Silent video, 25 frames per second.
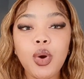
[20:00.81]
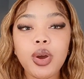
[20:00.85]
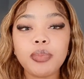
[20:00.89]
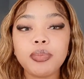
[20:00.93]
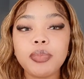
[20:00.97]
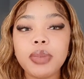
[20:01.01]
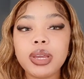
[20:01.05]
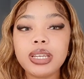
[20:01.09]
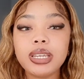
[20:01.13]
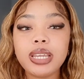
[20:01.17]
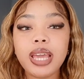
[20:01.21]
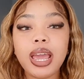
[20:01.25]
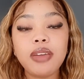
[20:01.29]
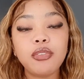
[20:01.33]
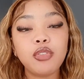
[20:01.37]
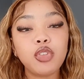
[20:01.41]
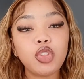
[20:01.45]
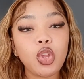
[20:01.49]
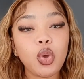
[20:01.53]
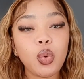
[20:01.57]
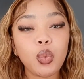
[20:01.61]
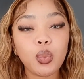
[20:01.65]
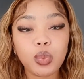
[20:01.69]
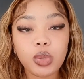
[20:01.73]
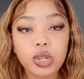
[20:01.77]
It made
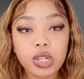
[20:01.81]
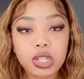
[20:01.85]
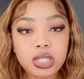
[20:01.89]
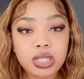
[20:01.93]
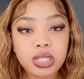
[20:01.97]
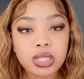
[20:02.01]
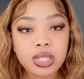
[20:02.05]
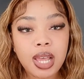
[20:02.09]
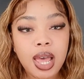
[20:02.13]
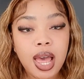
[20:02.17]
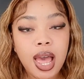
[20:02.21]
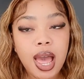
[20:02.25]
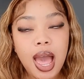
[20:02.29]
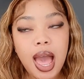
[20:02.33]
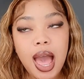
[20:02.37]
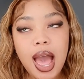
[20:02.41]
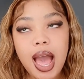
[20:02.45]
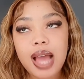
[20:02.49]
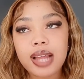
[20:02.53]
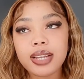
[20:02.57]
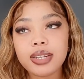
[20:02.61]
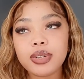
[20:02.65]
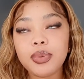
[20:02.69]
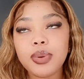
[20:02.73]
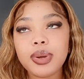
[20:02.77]
everything worse.
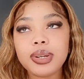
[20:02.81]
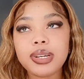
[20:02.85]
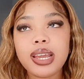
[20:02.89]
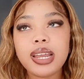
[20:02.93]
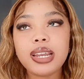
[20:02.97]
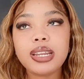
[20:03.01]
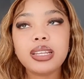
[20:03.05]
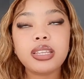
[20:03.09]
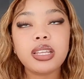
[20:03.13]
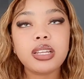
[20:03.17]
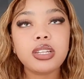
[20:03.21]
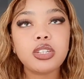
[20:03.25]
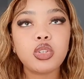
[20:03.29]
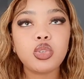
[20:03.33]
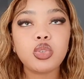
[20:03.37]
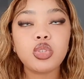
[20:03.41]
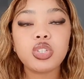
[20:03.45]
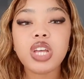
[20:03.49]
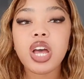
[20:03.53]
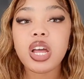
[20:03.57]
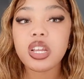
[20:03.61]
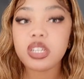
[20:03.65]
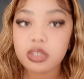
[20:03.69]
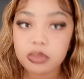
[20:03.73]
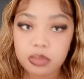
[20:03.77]
I didn't want anything to
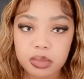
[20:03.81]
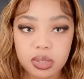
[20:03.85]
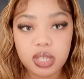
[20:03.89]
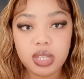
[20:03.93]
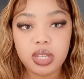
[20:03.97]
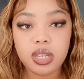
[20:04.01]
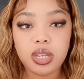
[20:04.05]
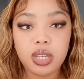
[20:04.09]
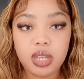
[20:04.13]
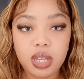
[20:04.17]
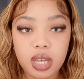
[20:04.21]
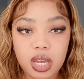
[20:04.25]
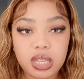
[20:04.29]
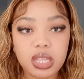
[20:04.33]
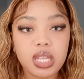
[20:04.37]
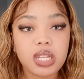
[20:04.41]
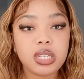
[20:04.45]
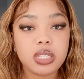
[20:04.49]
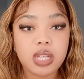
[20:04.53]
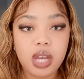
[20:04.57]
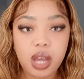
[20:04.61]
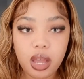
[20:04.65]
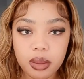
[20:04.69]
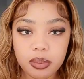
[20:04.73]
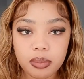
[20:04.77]
touch me at that
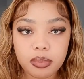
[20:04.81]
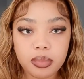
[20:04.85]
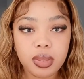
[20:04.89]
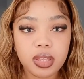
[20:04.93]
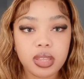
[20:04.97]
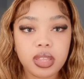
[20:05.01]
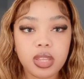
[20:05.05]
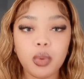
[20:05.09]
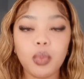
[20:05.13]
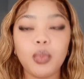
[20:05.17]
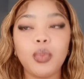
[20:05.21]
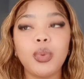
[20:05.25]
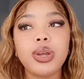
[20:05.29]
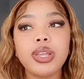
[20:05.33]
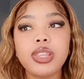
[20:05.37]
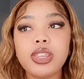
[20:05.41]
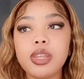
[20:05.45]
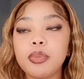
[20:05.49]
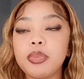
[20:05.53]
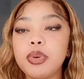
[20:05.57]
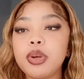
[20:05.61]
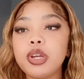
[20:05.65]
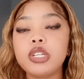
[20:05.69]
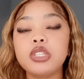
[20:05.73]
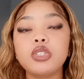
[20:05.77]
time. The way the
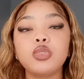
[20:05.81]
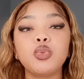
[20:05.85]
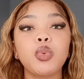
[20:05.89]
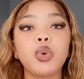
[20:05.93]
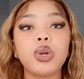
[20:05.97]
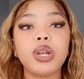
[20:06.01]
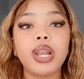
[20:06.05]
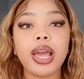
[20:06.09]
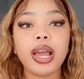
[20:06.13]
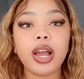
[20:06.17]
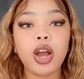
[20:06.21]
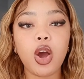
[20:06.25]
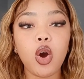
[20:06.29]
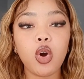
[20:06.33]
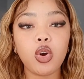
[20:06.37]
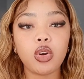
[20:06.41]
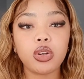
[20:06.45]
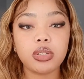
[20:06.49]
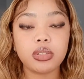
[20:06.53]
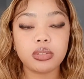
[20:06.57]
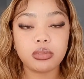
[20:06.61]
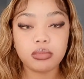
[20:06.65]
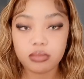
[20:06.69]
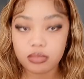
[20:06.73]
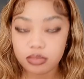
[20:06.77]
pains were like
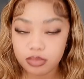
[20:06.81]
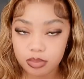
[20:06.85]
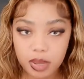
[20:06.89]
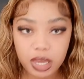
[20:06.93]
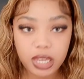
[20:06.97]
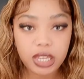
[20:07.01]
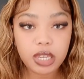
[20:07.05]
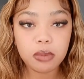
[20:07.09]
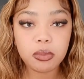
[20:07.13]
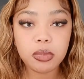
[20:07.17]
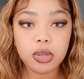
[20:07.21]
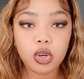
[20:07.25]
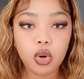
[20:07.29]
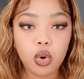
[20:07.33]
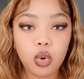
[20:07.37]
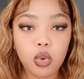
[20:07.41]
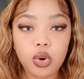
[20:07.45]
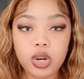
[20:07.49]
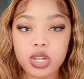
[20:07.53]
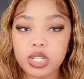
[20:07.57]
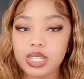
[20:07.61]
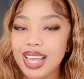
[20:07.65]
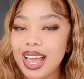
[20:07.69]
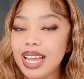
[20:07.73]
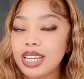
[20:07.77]
making me go
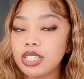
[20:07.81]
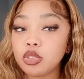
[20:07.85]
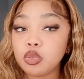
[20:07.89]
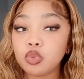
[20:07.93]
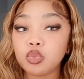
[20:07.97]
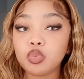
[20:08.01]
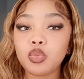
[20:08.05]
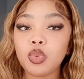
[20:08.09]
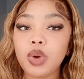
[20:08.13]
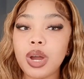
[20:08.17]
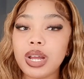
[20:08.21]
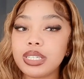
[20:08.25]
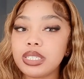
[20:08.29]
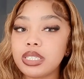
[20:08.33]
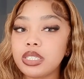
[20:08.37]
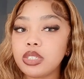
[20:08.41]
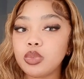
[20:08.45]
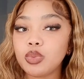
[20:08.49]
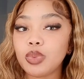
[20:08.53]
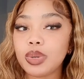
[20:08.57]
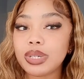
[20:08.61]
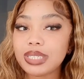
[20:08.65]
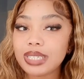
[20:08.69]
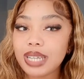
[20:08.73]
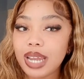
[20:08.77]
crazy. I
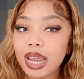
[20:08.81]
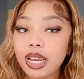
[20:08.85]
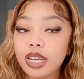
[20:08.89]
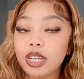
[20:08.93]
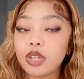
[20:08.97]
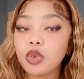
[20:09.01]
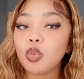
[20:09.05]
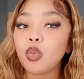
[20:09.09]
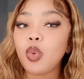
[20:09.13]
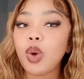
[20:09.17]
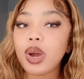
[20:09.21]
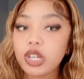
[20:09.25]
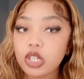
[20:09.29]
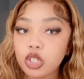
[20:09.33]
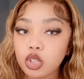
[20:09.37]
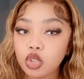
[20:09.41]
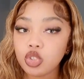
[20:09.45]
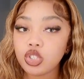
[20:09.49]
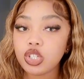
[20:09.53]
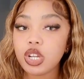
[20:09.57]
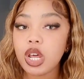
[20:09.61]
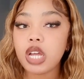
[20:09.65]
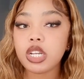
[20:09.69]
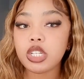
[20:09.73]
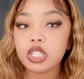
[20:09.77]
didn't want anyone to
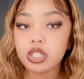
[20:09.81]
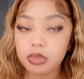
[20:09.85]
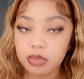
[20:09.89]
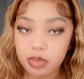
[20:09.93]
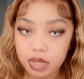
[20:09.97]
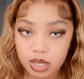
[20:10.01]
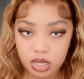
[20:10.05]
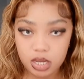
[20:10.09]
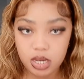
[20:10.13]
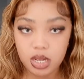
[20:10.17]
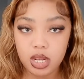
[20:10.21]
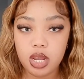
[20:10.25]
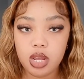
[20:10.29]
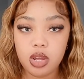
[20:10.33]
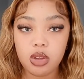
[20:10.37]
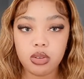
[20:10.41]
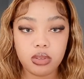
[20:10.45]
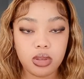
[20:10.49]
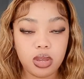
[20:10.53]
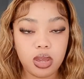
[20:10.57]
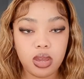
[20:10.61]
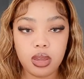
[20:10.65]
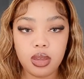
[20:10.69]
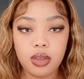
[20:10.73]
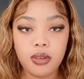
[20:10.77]
touch me.
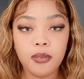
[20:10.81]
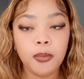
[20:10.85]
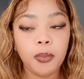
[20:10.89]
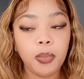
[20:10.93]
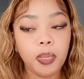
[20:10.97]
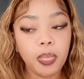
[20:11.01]
Okay.